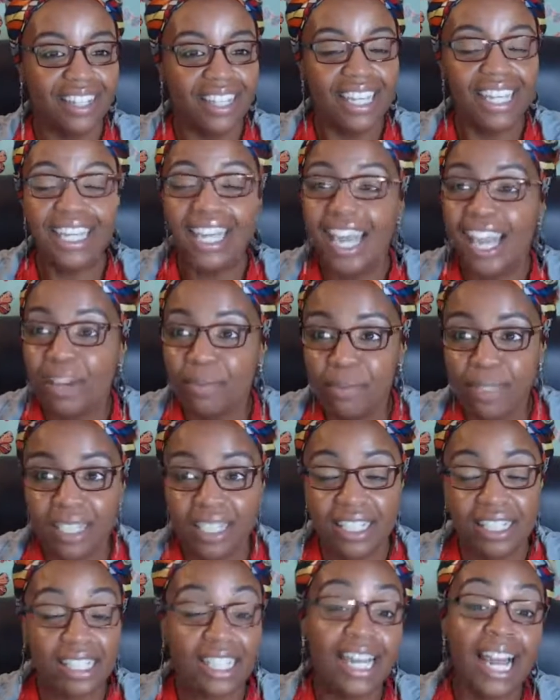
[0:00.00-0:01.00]
It can't be
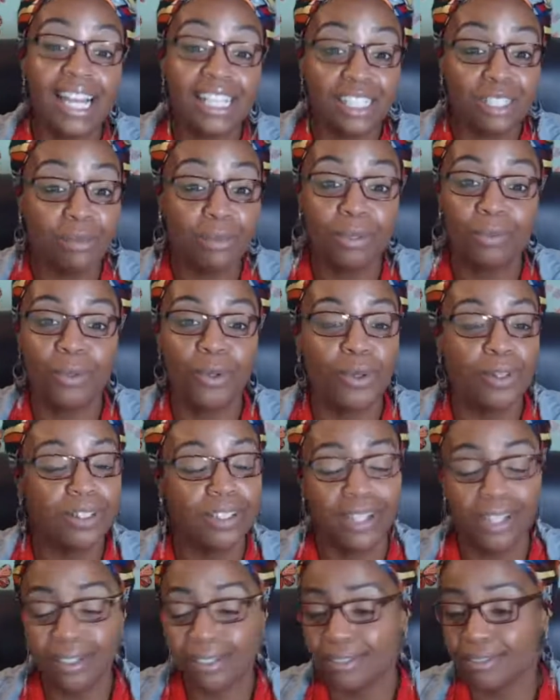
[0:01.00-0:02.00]
this. It has to be more.
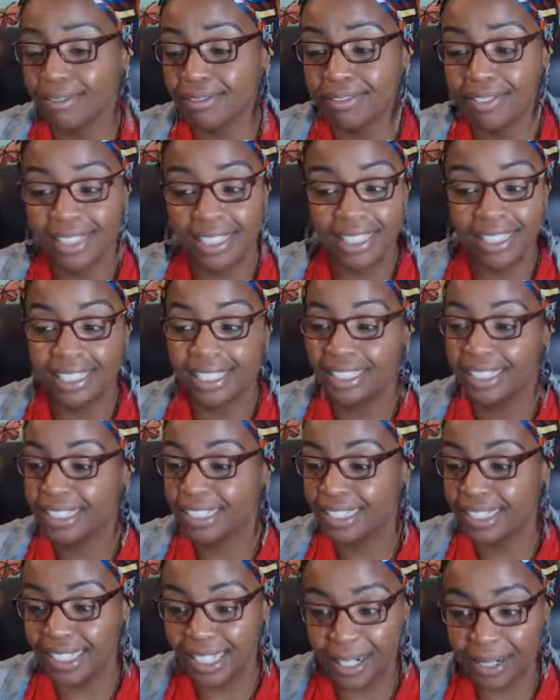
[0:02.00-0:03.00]

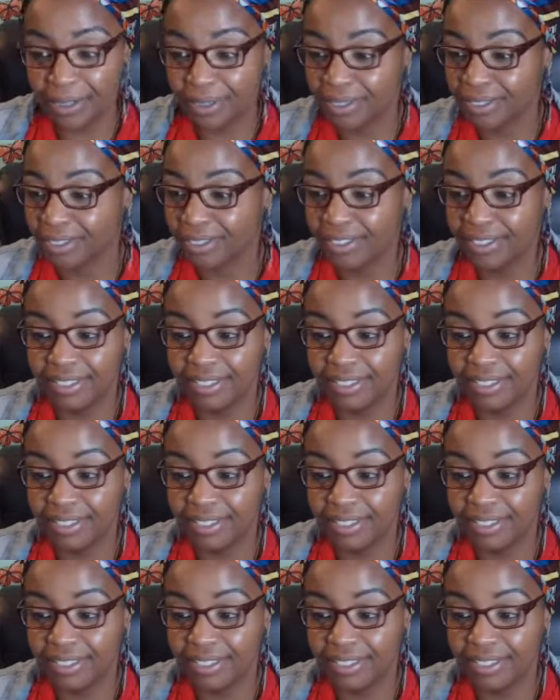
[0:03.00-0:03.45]
No.